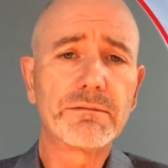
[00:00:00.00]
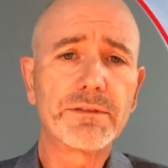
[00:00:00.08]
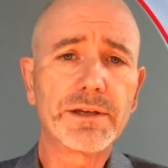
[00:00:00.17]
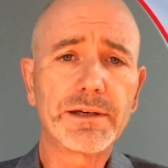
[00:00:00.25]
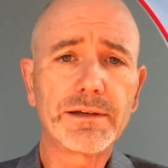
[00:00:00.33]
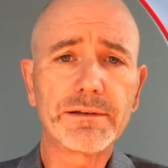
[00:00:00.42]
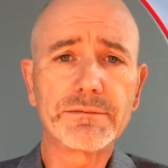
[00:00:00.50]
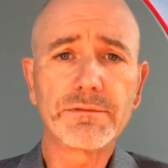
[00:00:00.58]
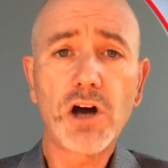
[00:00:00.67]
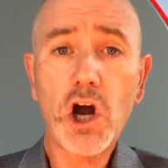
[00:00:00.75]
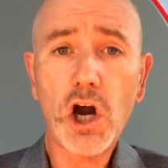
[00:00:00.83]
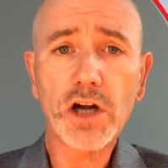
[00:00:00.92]
the
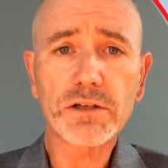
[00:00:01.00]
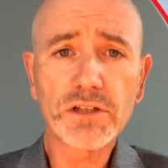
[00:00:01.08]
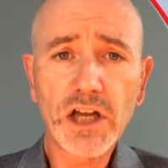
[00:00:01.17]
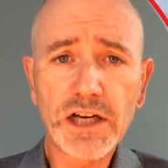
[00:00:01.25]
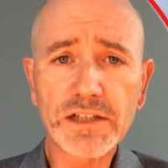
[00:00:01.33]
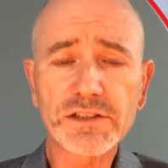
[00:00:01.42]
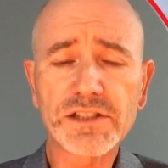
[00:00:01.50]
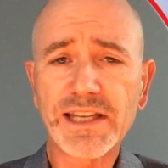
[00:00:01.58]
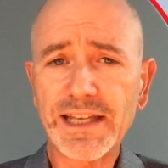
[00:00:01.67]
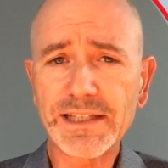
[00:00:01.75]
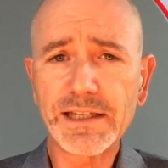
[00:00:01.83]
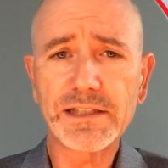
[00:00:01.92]
heart, lungs,
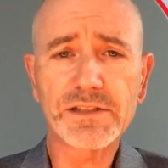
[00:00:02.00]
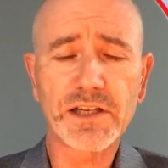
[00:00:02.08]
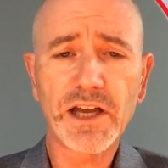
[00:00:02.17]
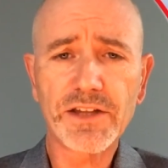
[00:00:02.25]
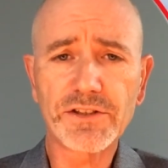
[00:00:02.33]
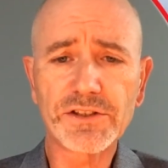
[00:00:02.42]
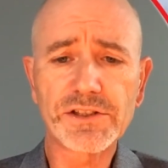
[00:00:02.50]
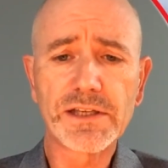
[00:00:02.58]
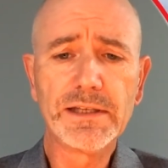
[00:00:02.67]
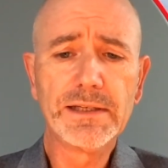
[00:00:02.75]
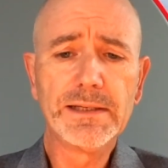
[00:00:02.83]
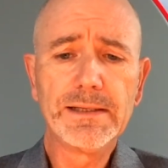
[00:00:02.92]
kidneys, and others.
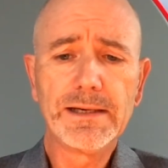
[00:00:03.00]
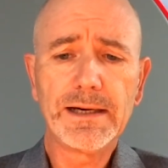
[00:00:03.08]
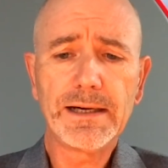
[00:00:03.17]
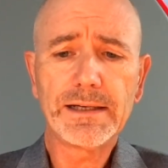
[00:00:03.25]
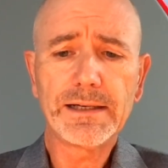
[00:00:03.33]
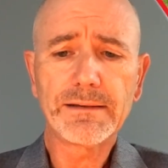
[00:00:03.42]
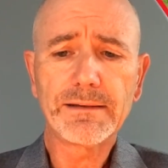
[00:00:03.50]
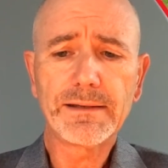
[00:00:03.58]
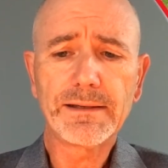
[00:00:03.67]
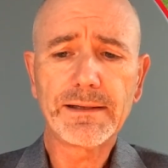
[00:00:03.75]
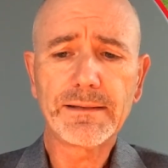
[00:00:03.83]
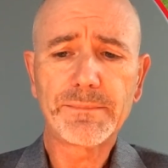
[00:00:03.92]

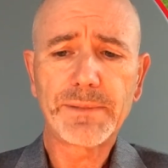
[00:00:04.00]
And